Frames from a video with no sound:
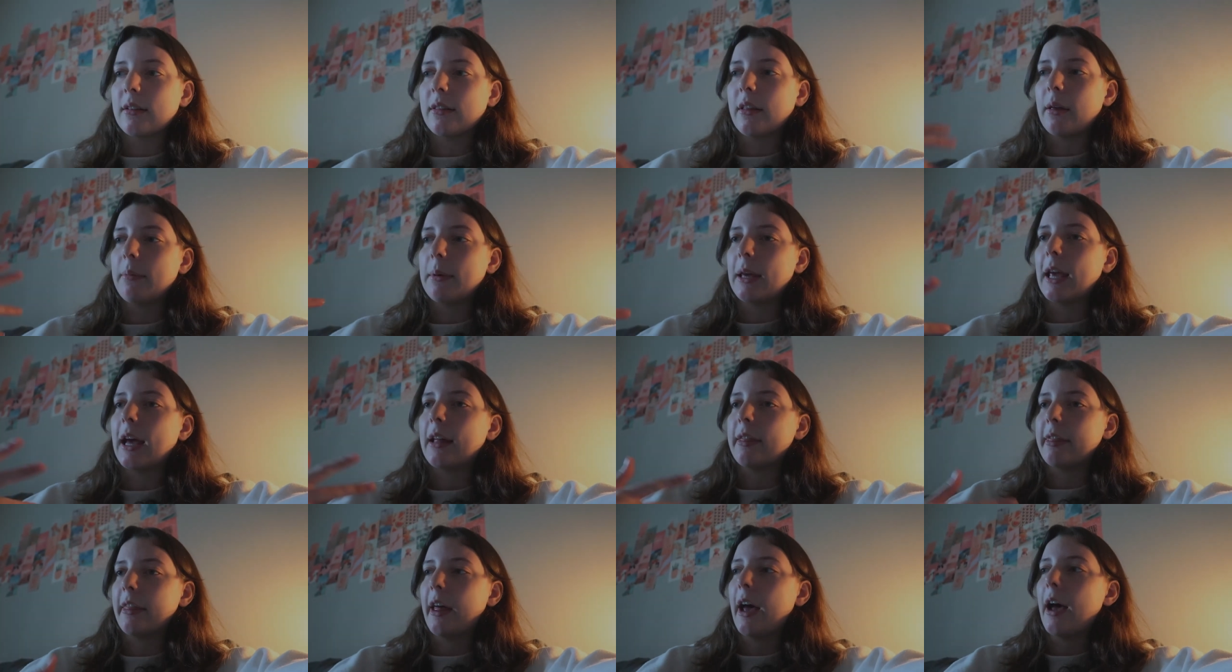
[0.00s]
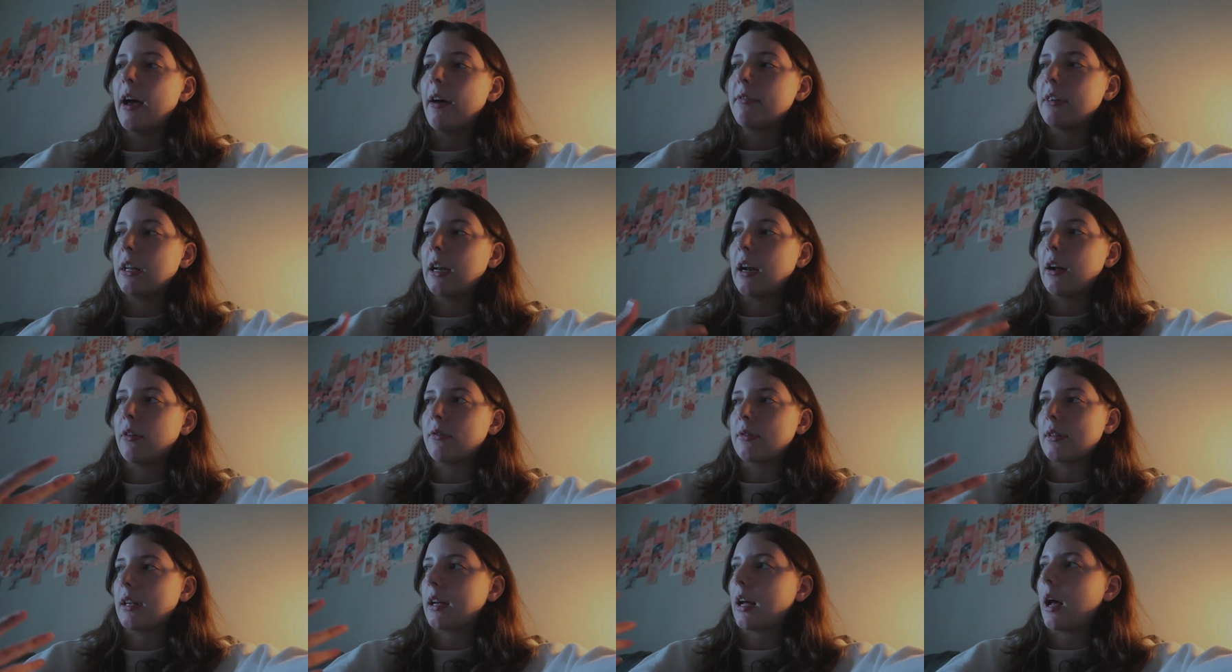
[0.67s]
Libby had left and
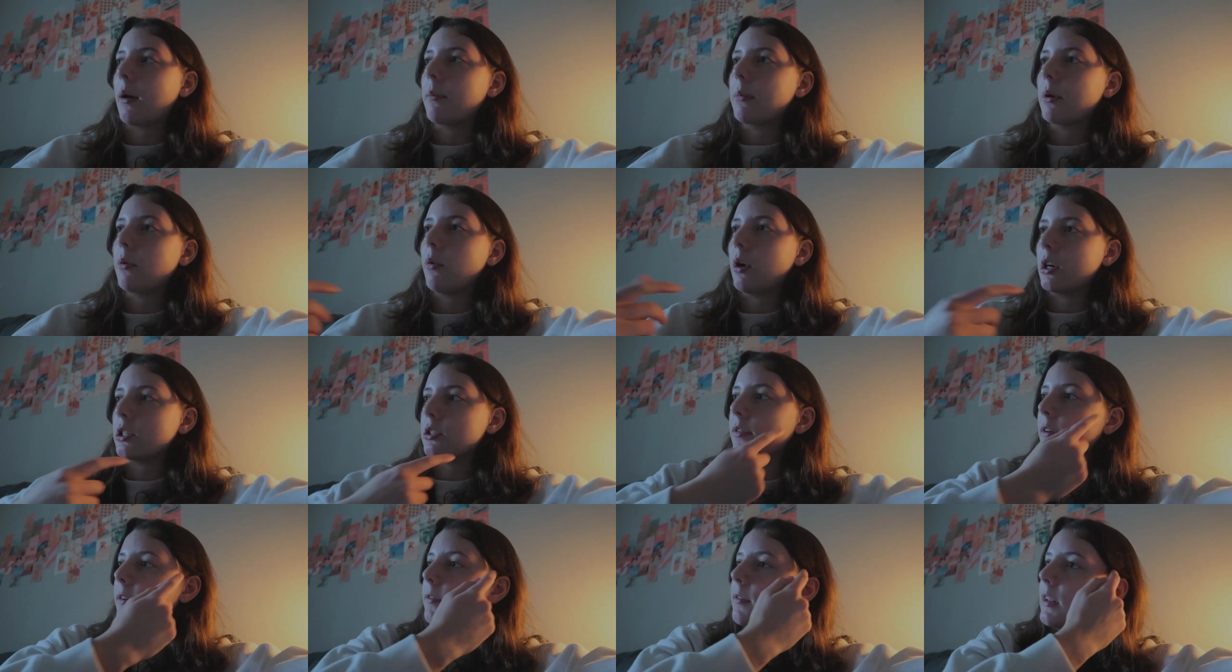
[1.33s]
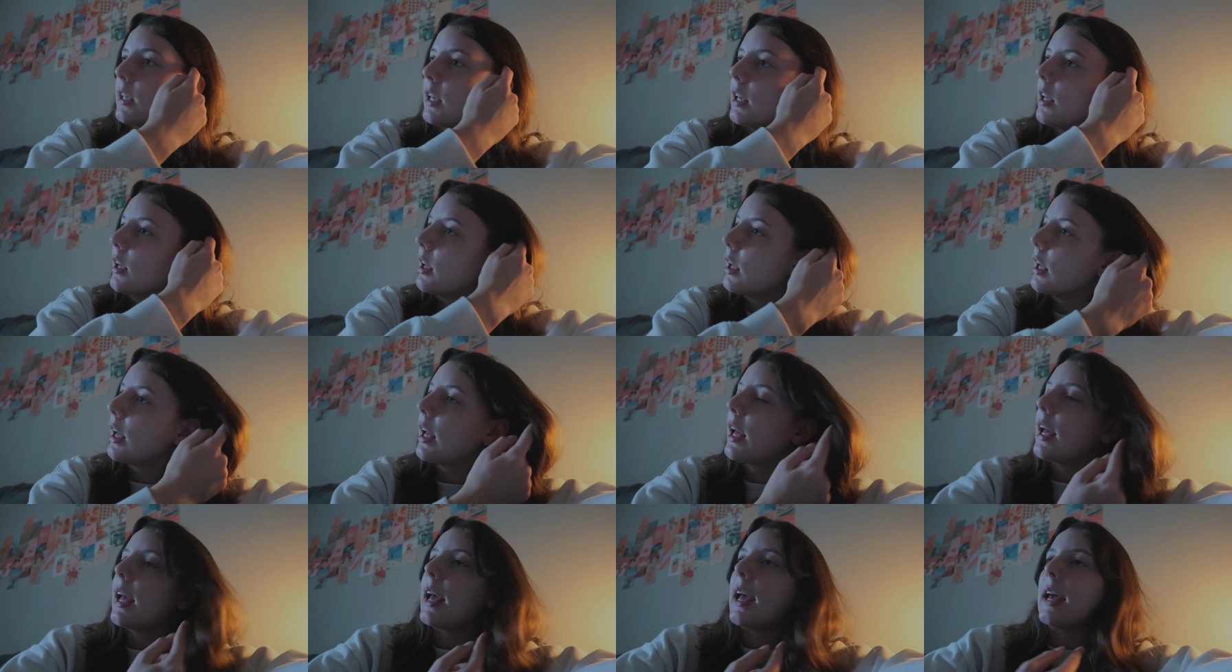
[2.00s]
I was like, I'm gonna watch 50.
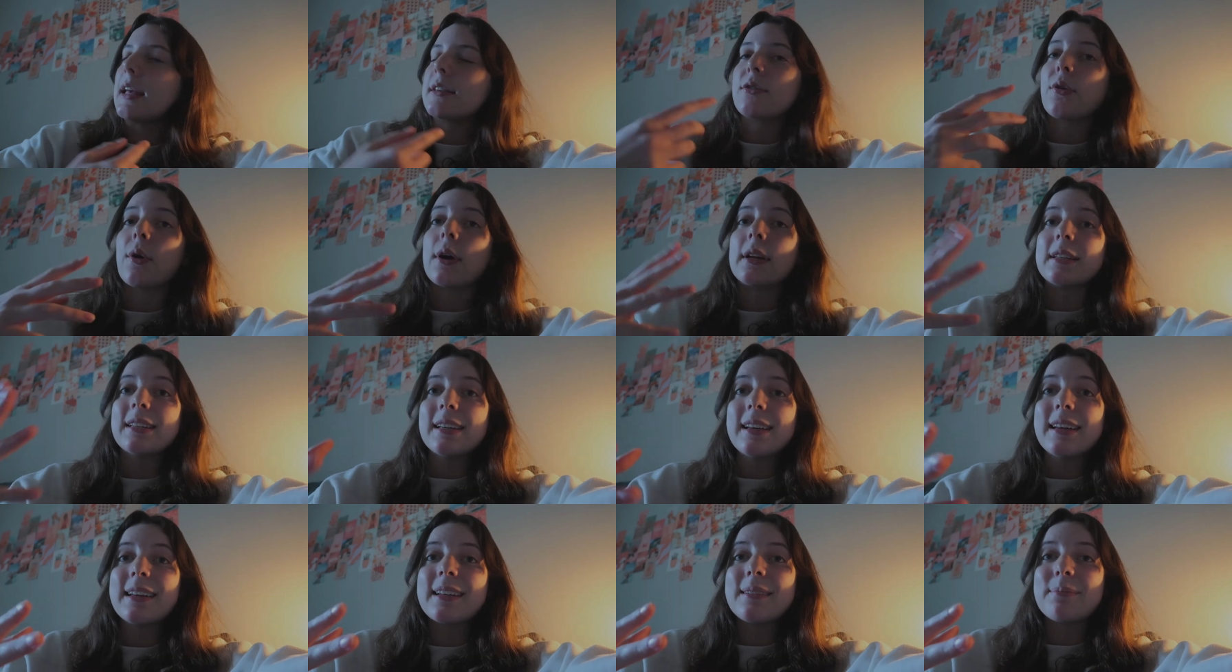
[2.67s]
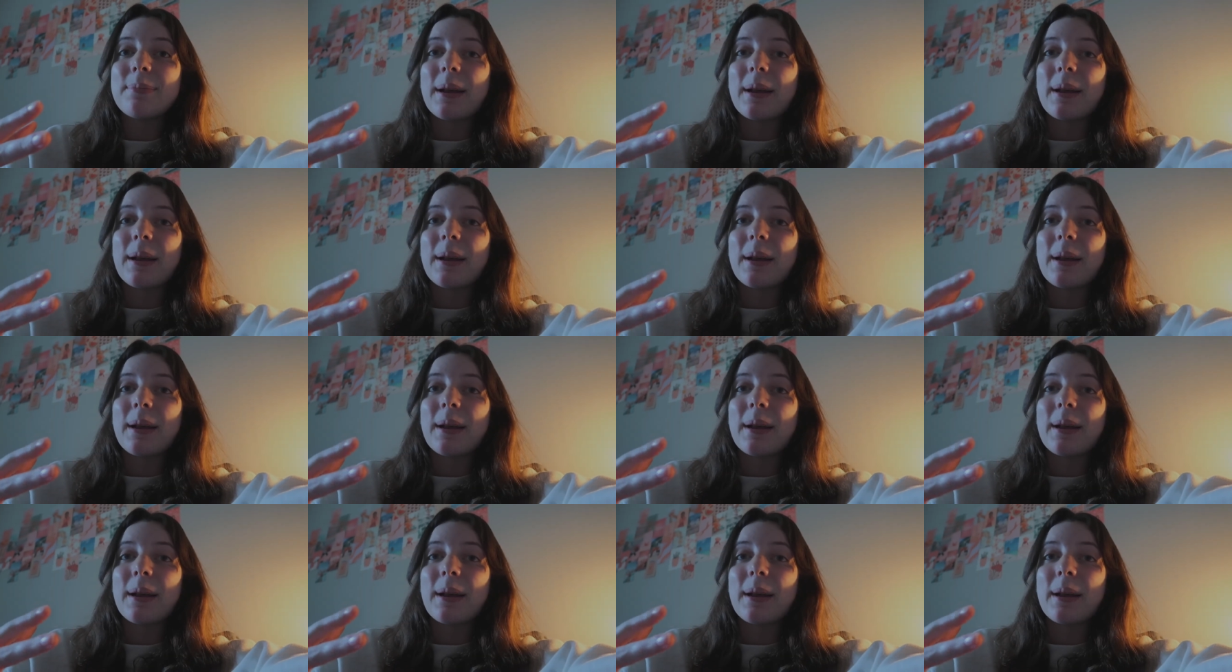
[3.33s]
And so I did,